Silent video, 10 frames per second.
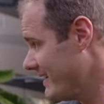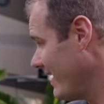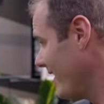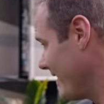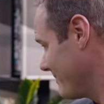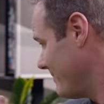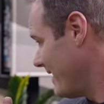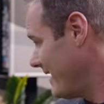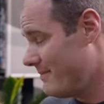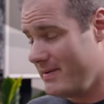dog
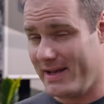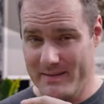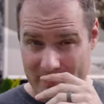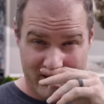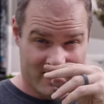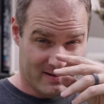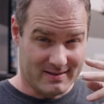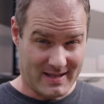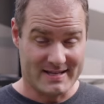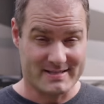behind me,
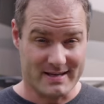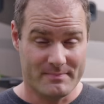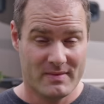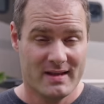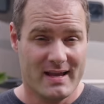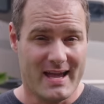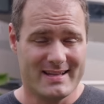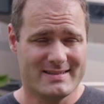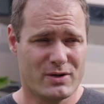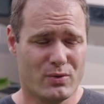Alaska.
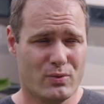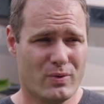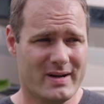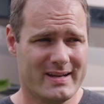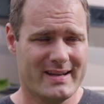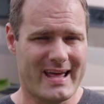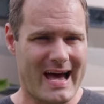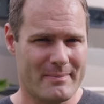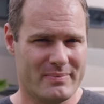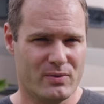And so what had
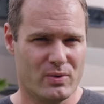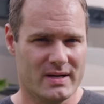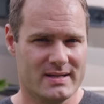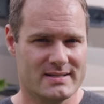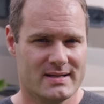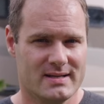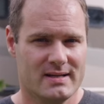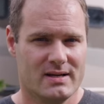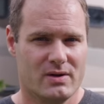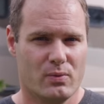happened was
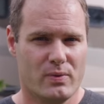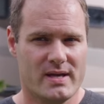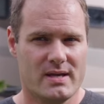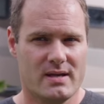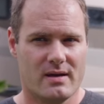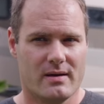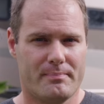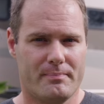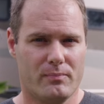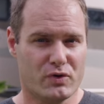we
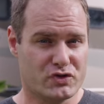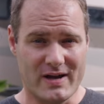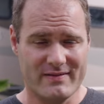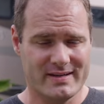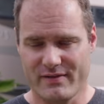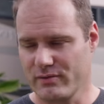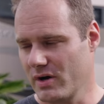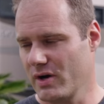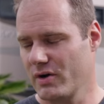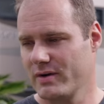were driving down the
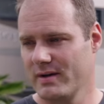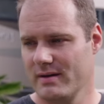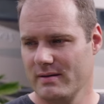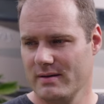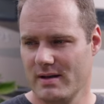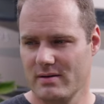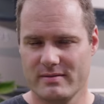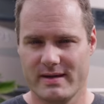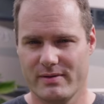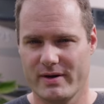road, you know,
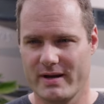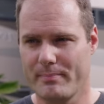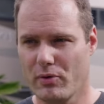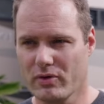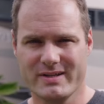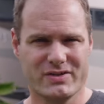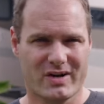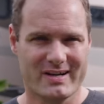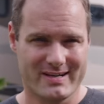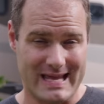getting ready to pull into
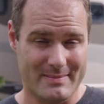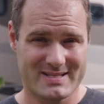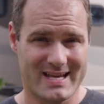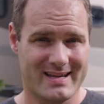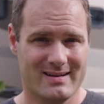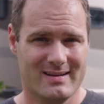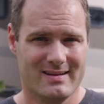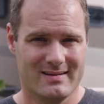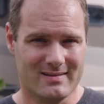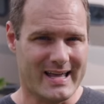our campsite
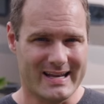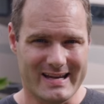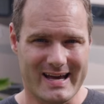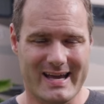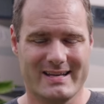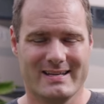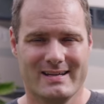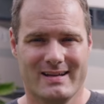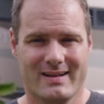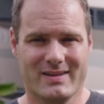late at night.
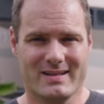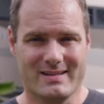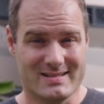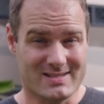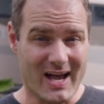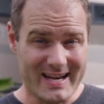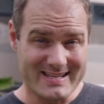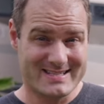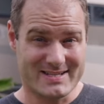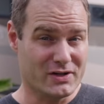The slide
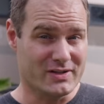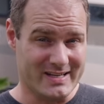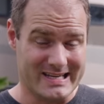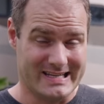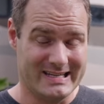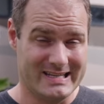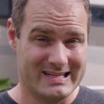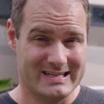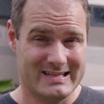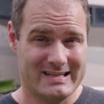is still in,
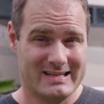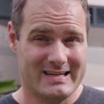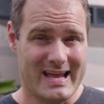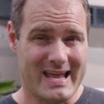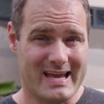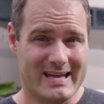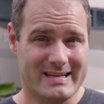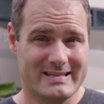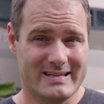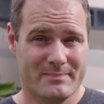
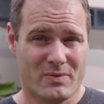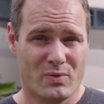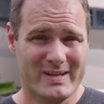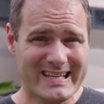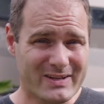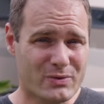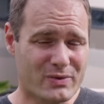and we didn't